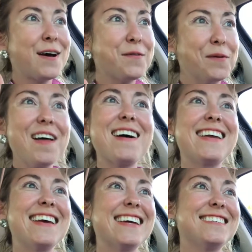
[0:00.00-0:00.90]
We're not
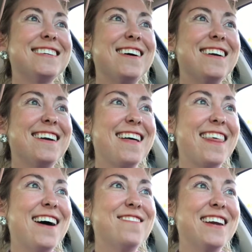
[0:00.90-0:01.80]
gonna get started on
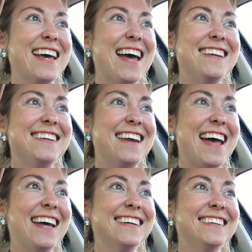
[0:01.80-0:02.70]
that one again
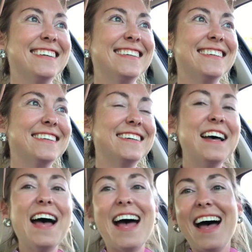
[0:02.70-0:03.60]
today.
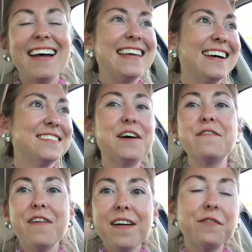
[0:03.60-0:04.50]
Yeah, so
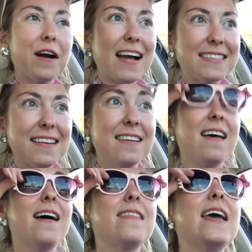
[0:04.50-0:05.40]
fuck
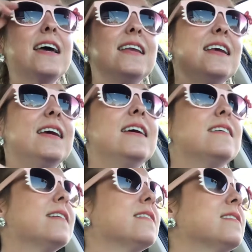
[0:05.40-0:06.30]
Verizon. They can eat
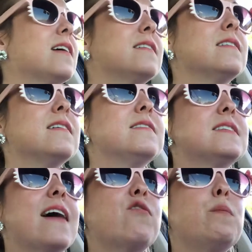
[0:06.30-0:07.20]

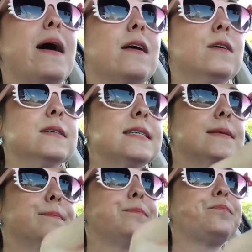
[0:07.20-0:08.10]
several buttholes
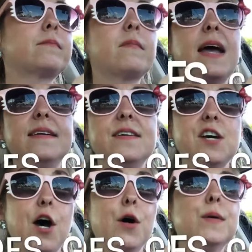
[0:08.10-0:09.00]
and a
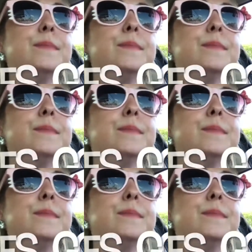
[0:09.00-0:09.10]
toe.